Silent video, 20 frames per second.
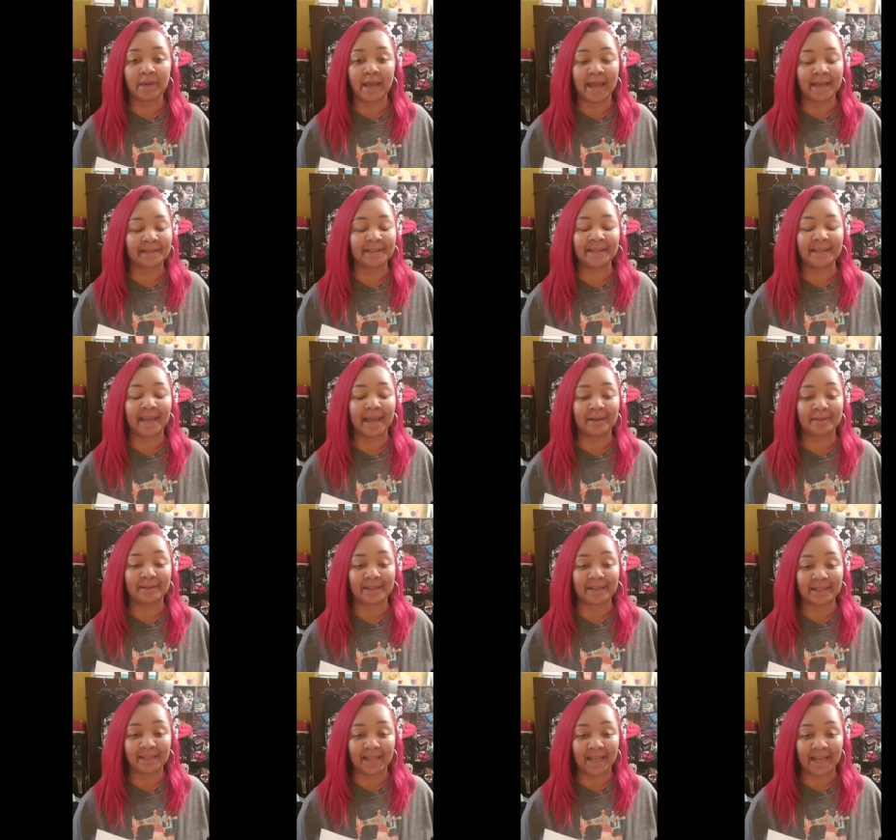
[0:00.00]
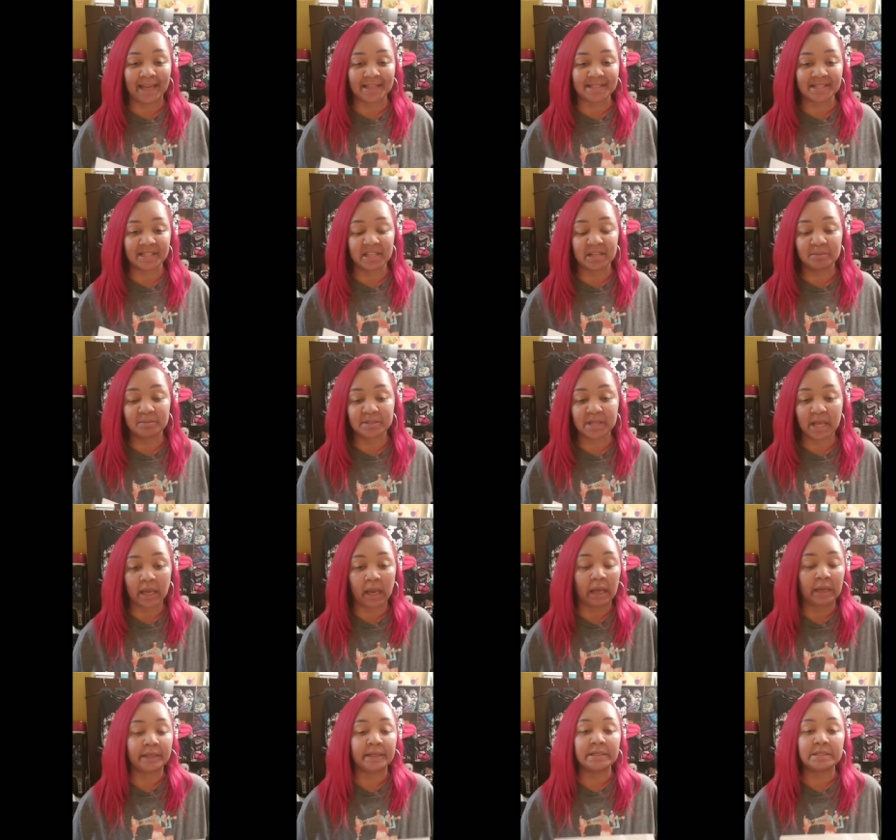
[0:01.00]
acting out in class. And he was like,
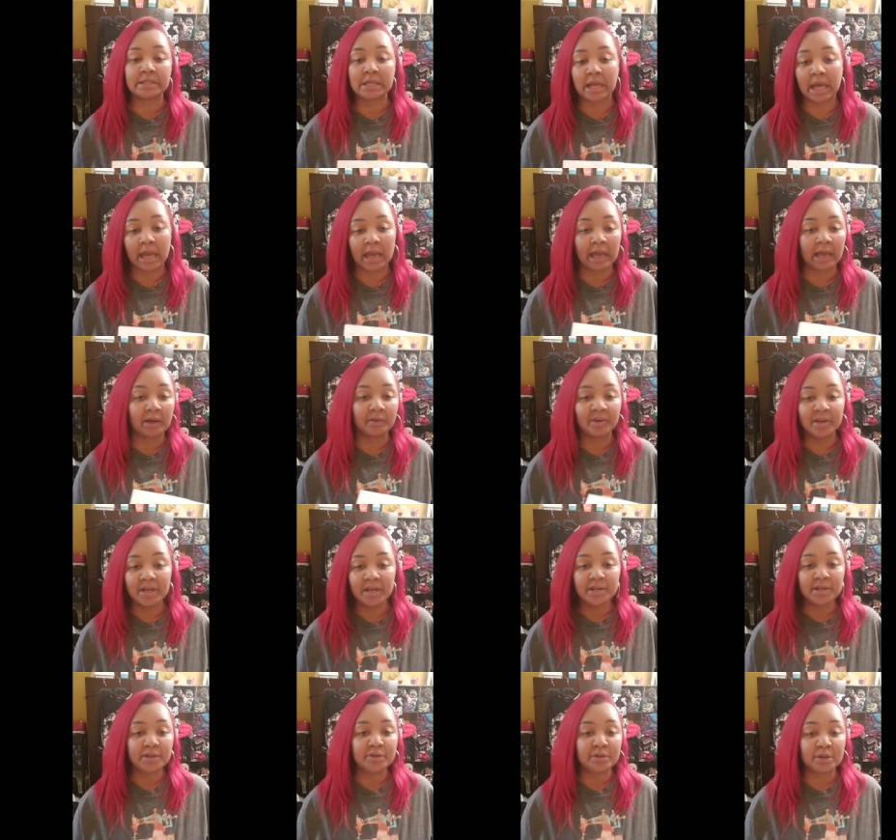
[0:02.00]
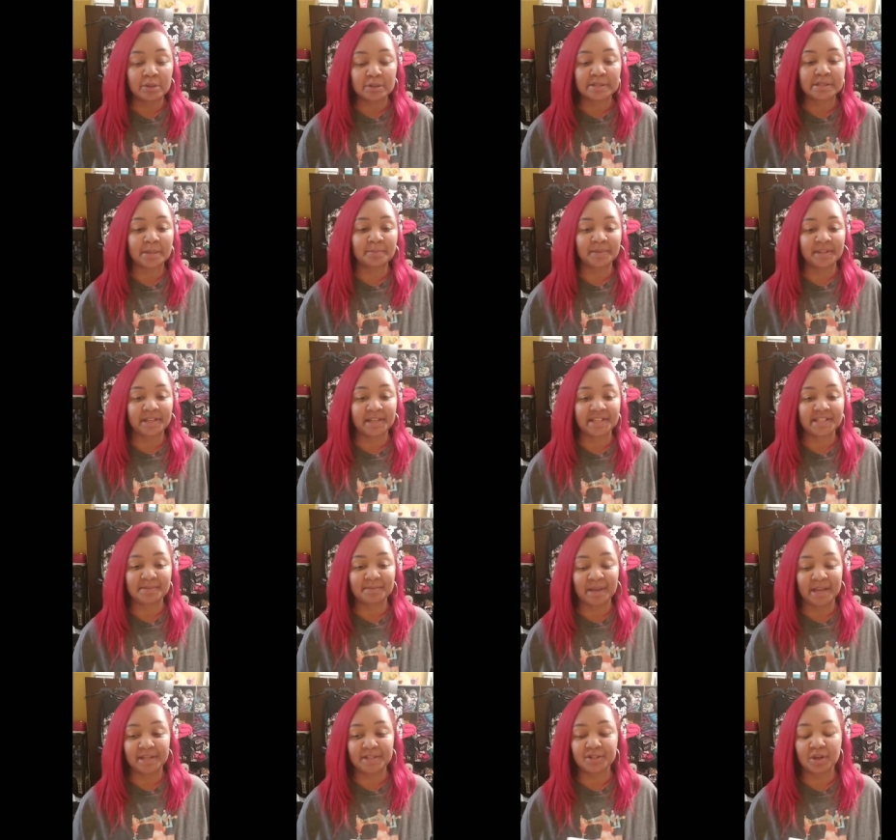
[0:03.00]
I need to have, you know, something that's
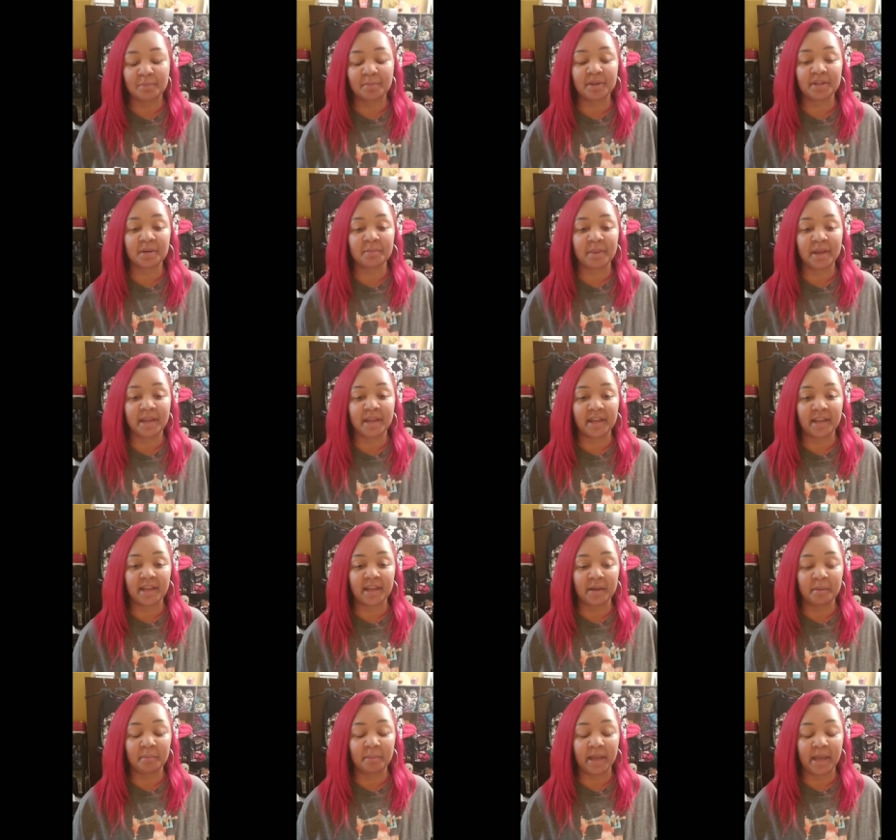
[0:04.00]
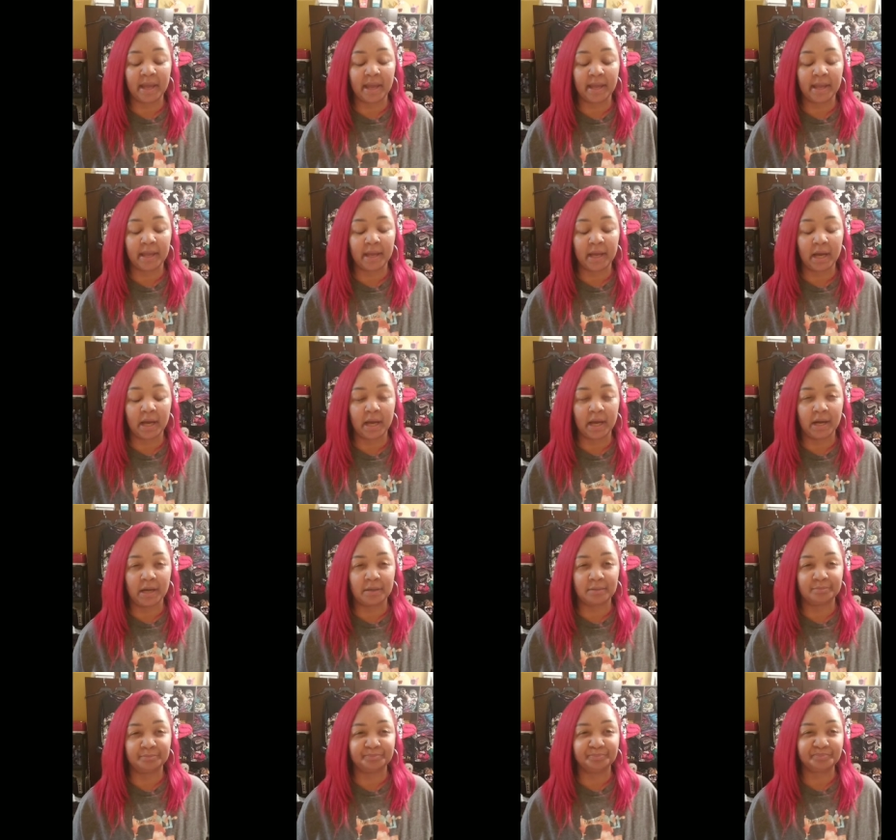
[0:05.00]
made. So I'm gonna make him a
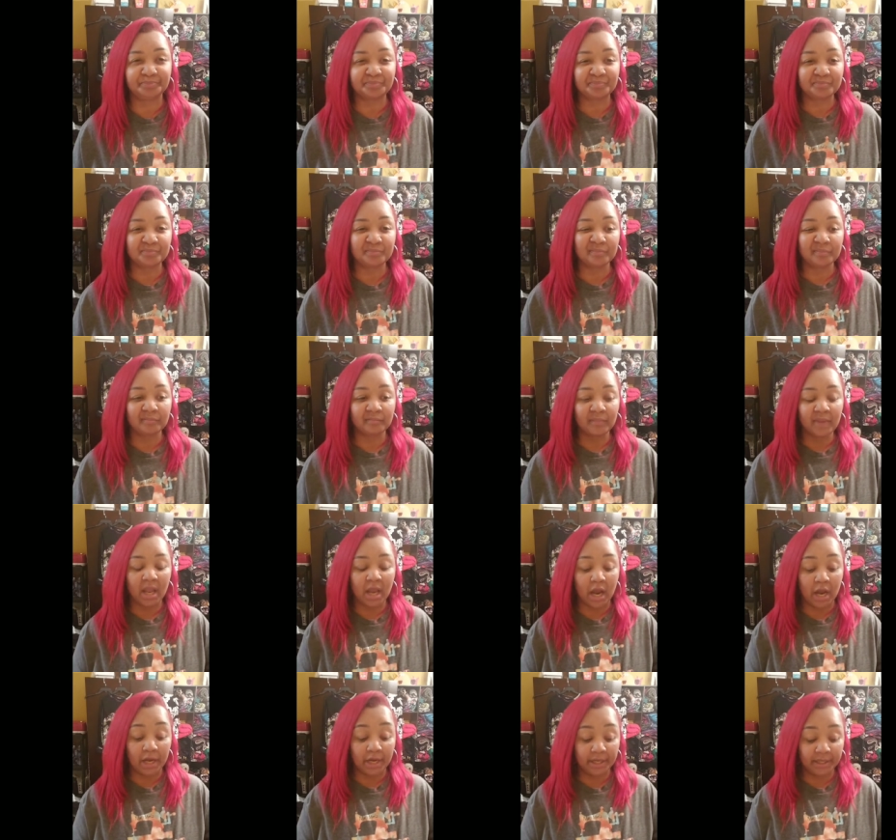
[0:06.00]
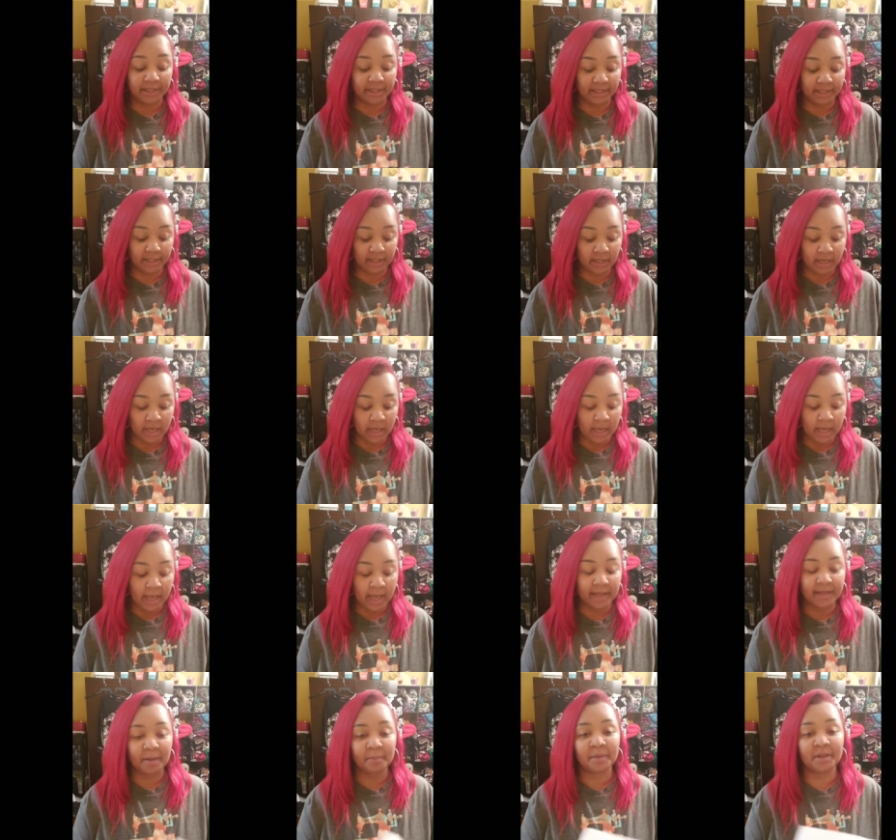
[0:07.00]
hoodie,
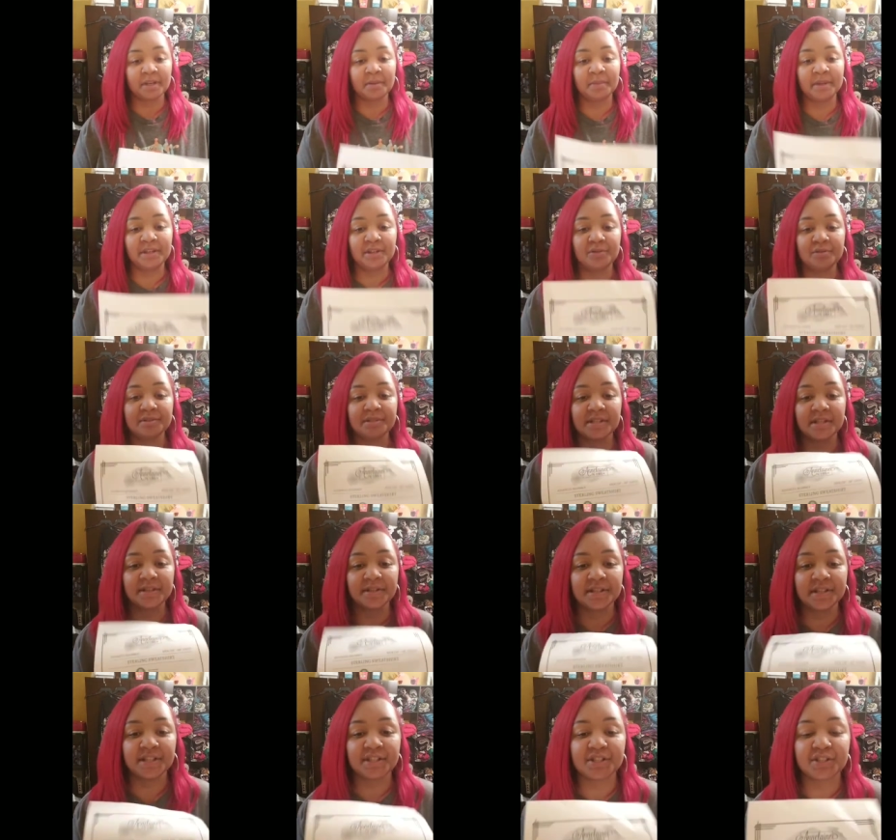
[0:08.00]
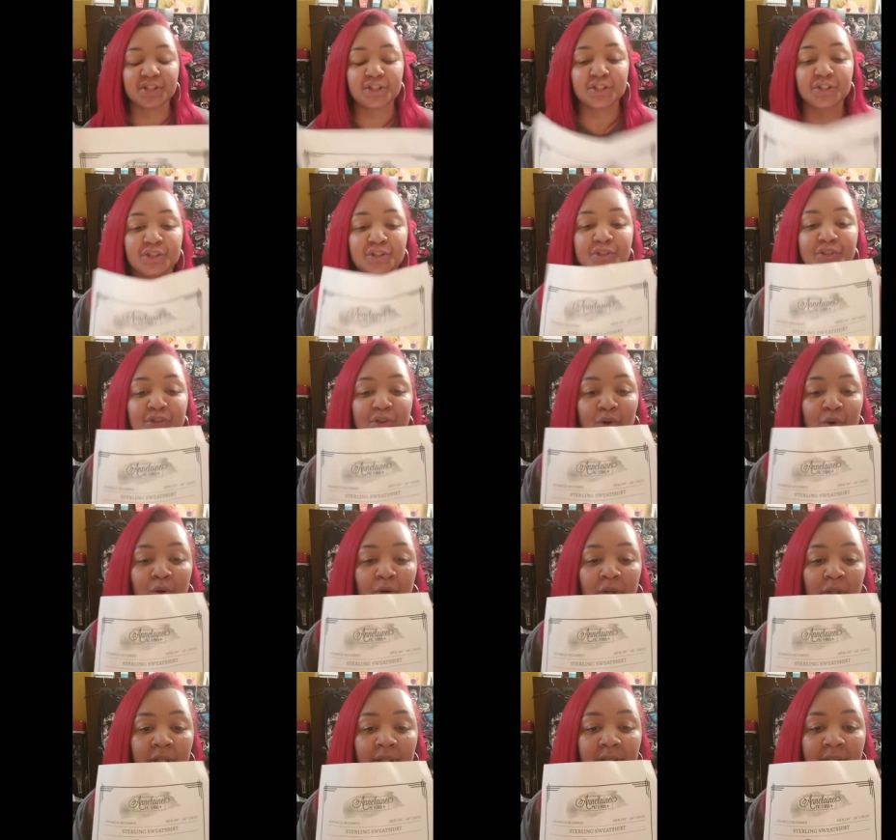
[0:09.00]
and I'm gonna be using this
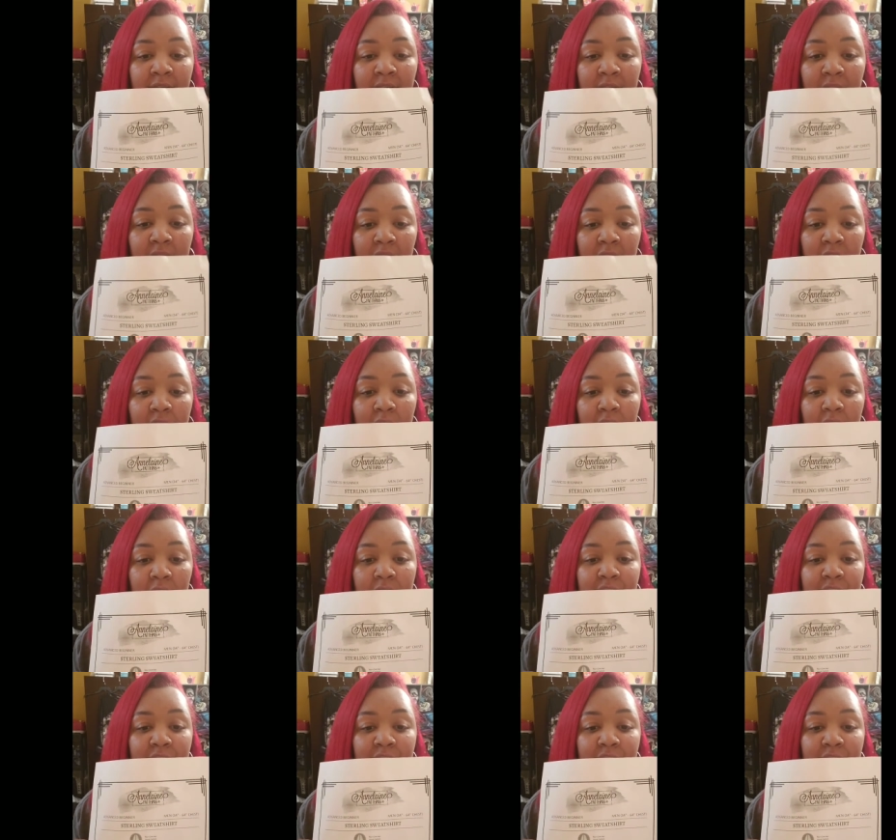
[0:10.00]
Sterling